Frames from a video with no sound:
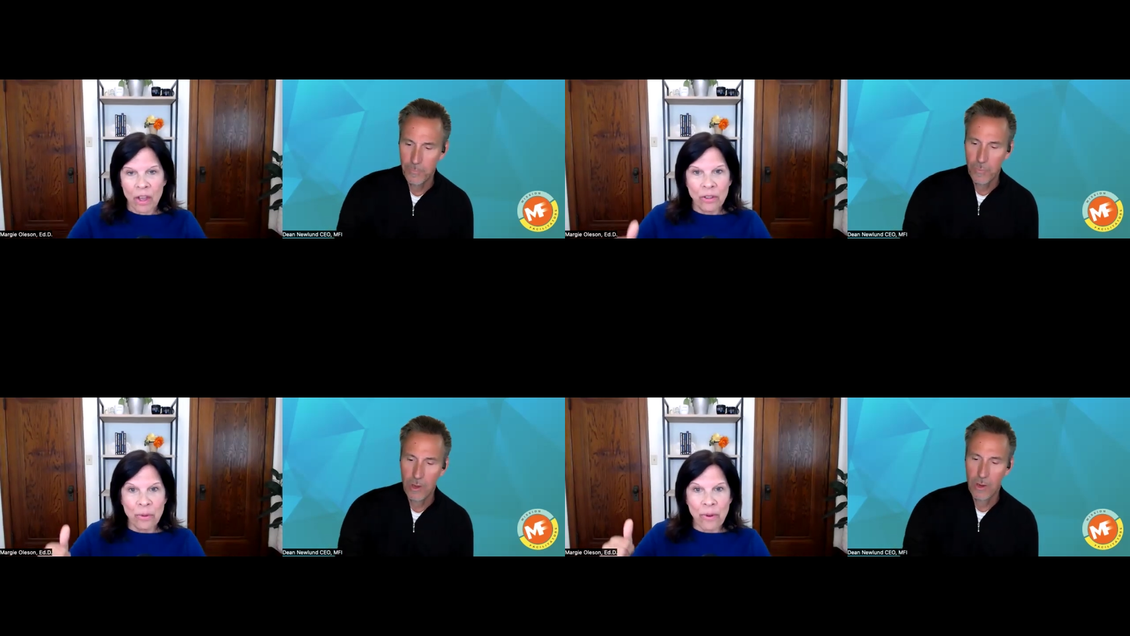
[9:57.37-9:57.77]

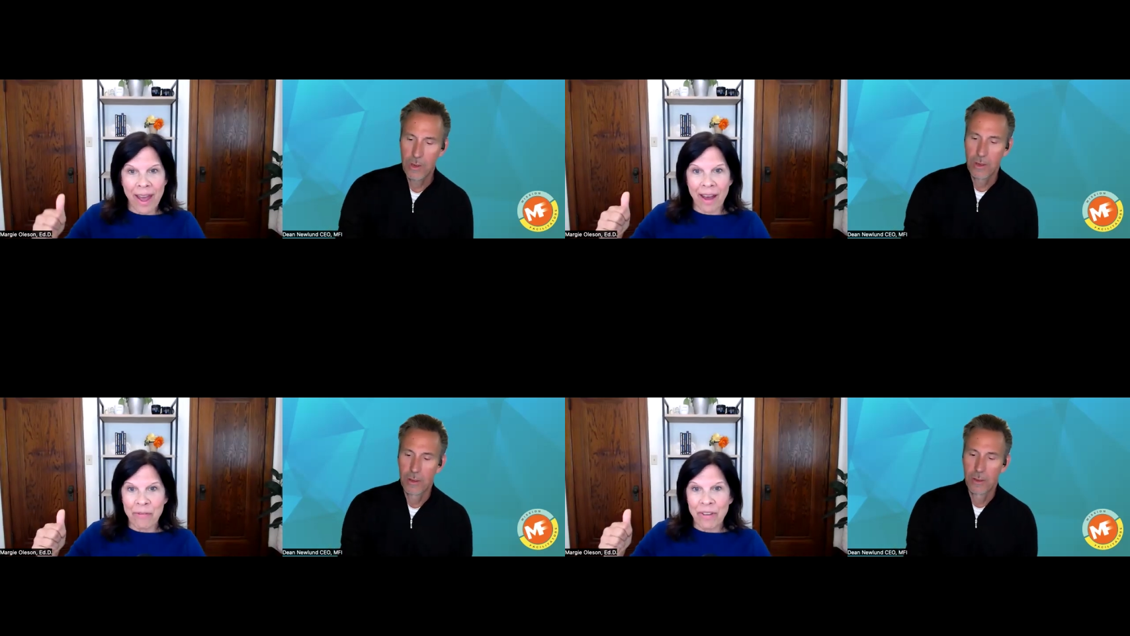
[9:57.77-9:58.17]
Speaker 1: You
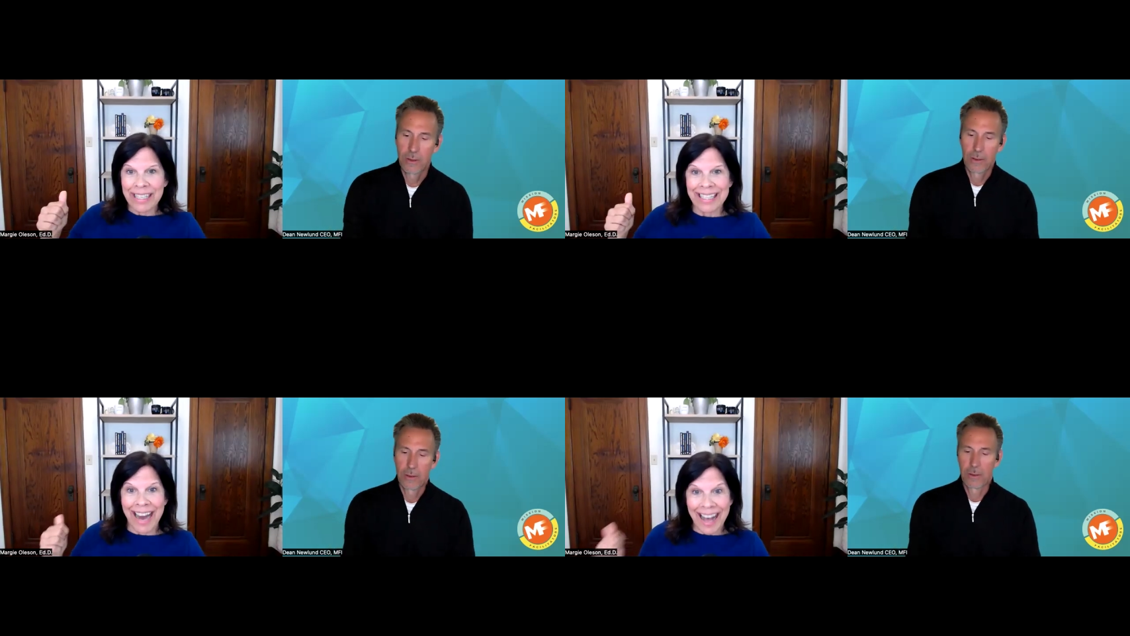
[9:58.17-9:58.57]
have
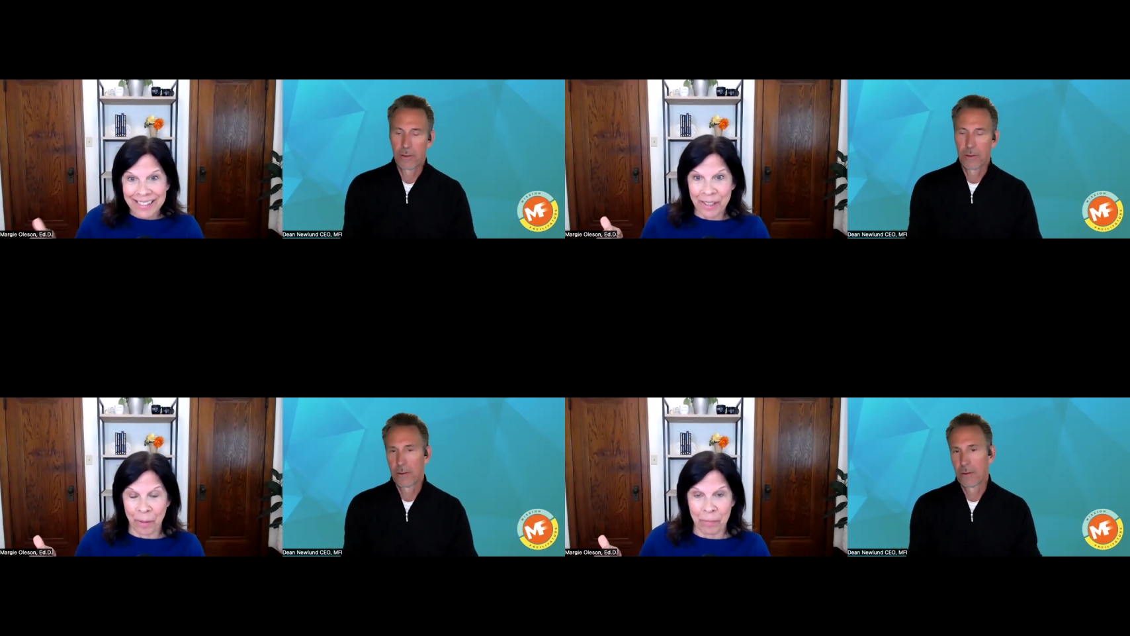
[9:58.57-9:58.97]

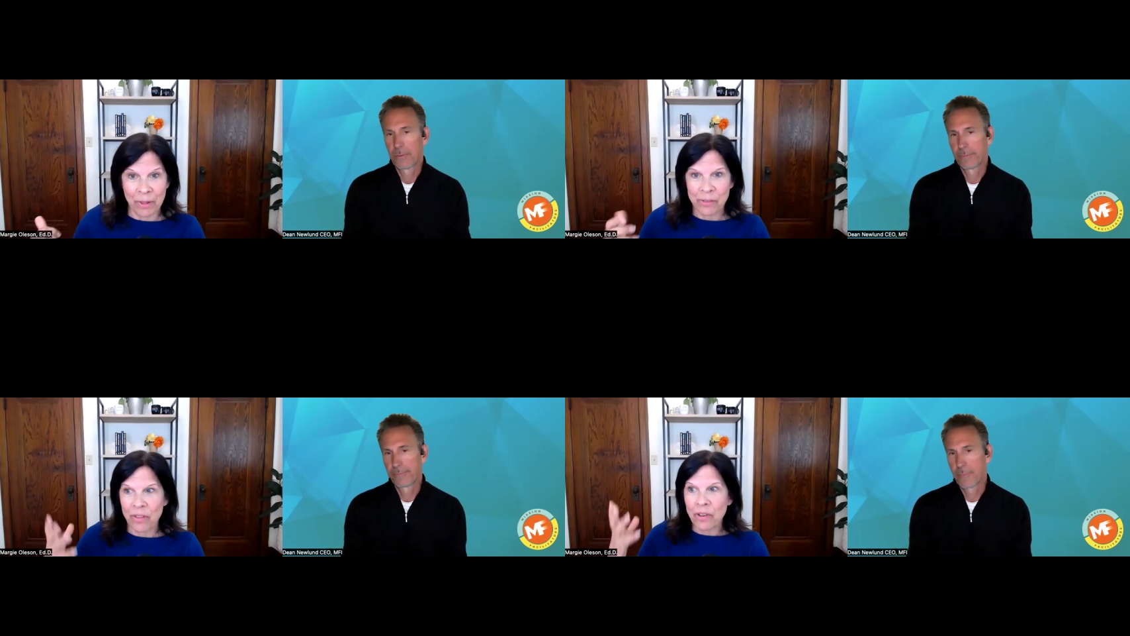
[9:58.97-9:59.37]
gossip.
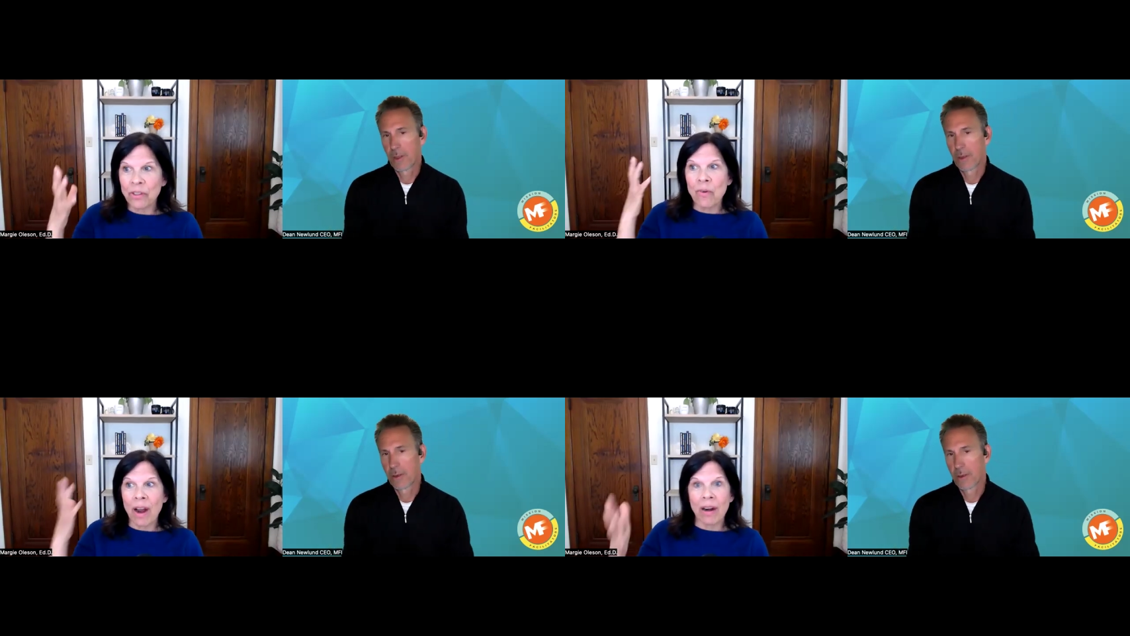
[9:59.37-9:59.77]
So there
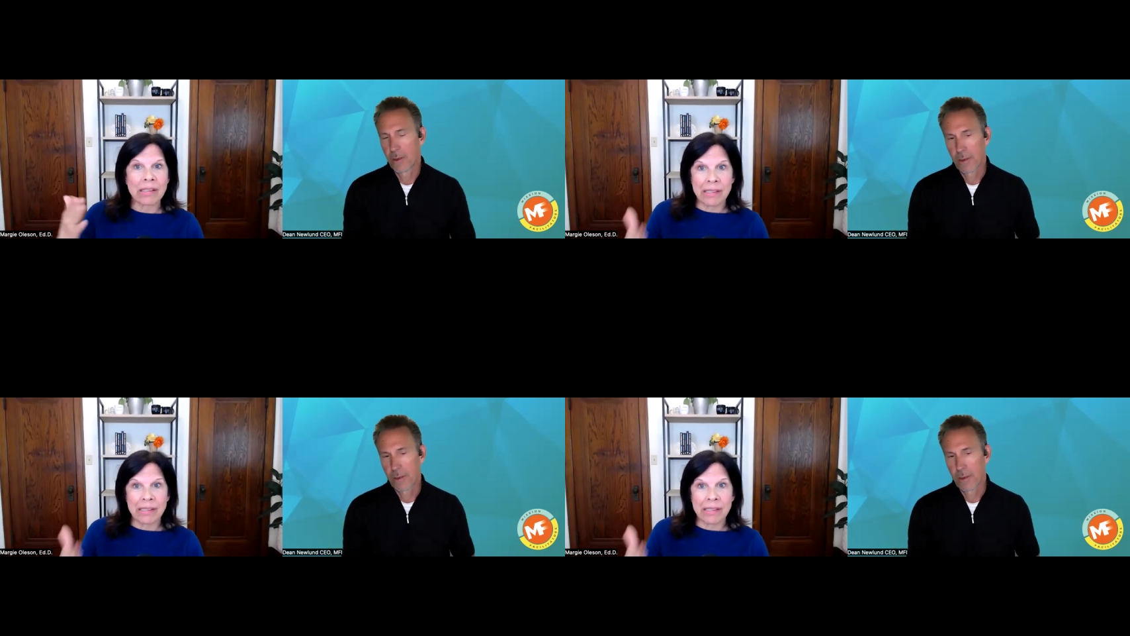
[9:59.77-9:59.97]
you are, a